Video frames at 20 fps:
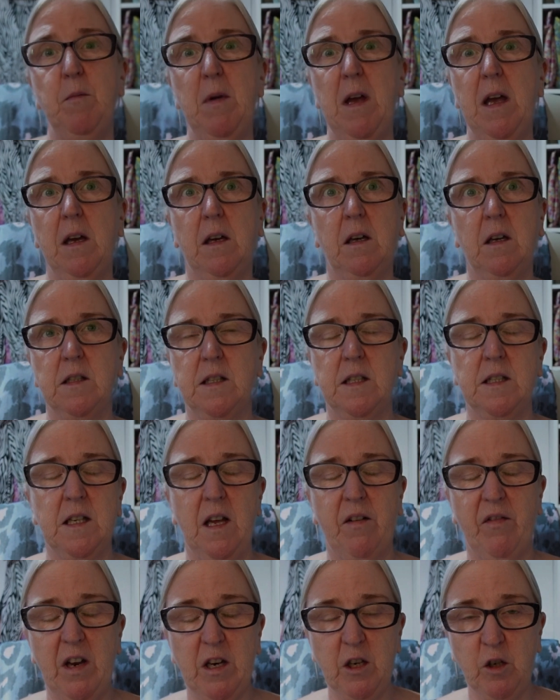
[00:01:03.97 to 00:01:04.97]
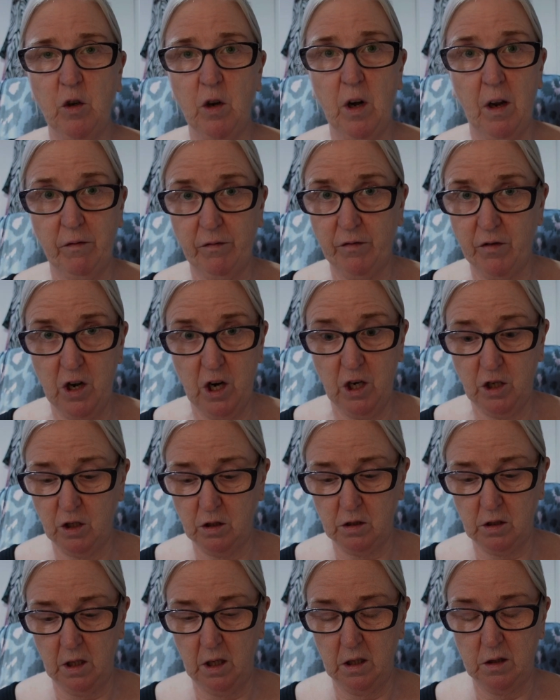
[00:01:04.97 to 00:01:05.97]
make, as I said. I've had it cut out for
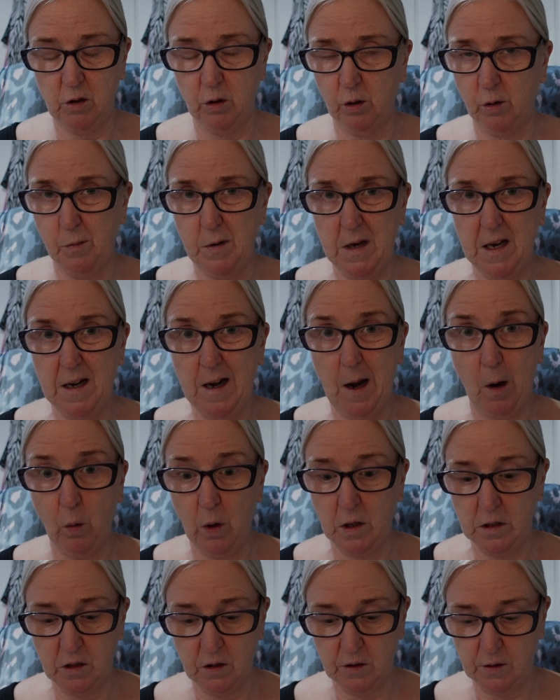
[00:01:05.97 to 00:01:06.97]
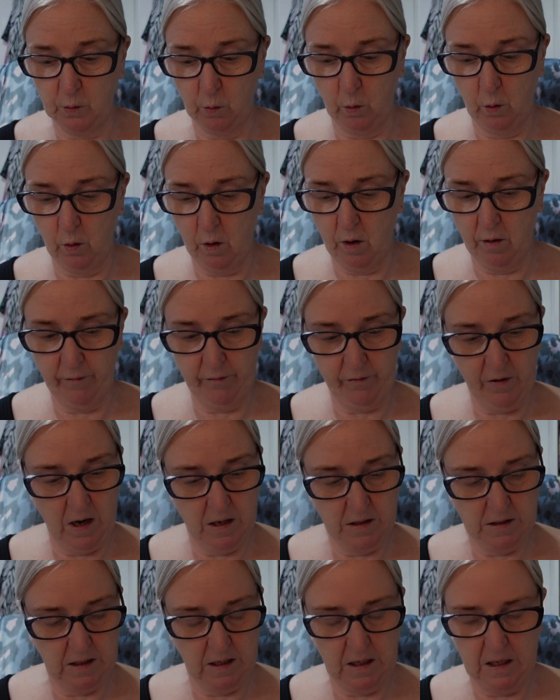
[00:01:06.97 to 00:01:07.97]
ages. It took me an hour to sew on
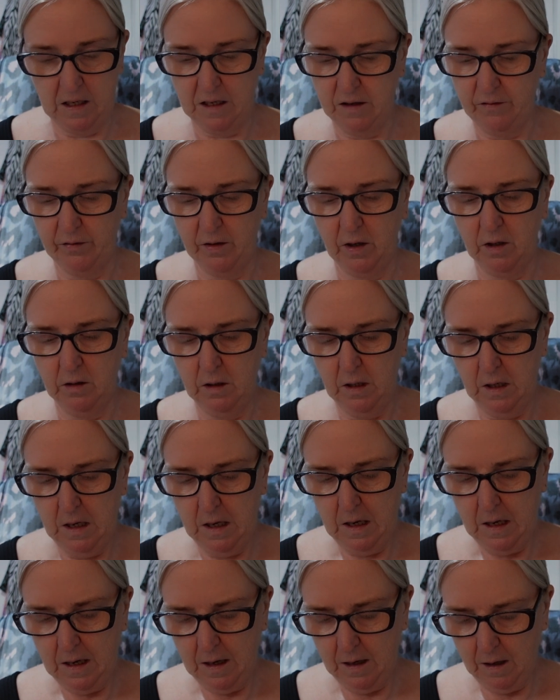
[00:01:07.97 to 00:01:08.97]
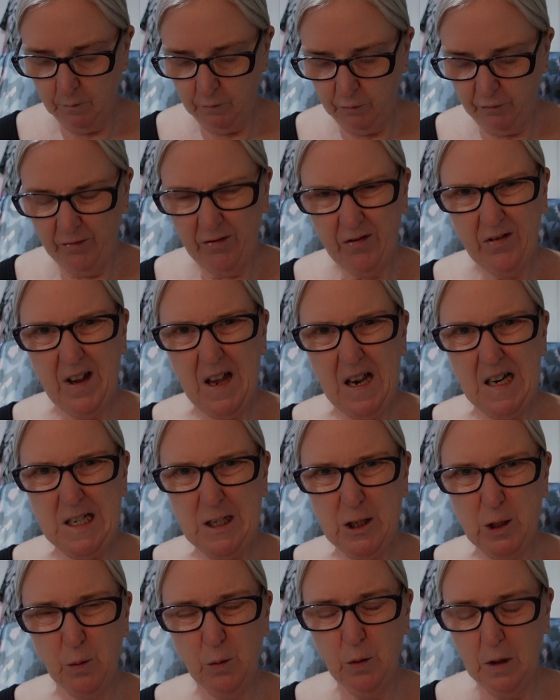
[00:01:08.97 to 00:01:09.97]
Friday evening. I'm fairly
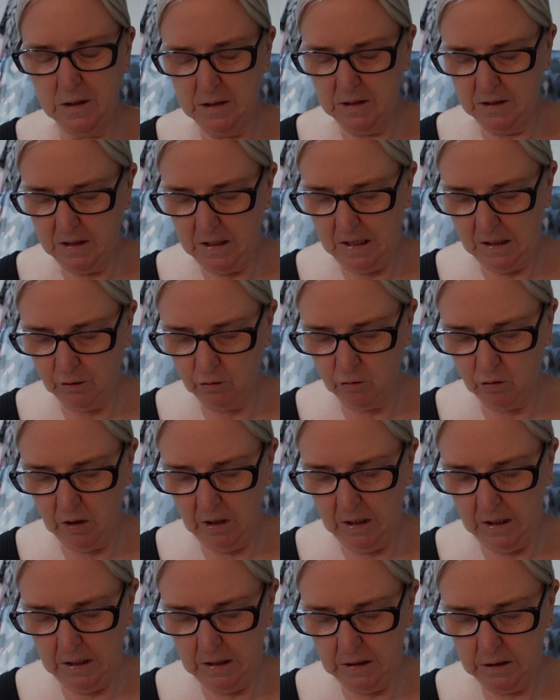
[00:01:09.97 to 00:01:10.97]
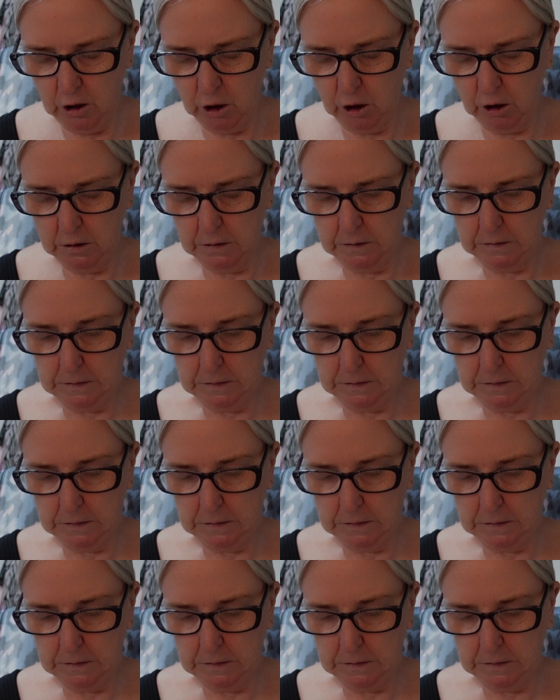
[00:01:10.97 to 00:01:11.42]
sure I did the extra large.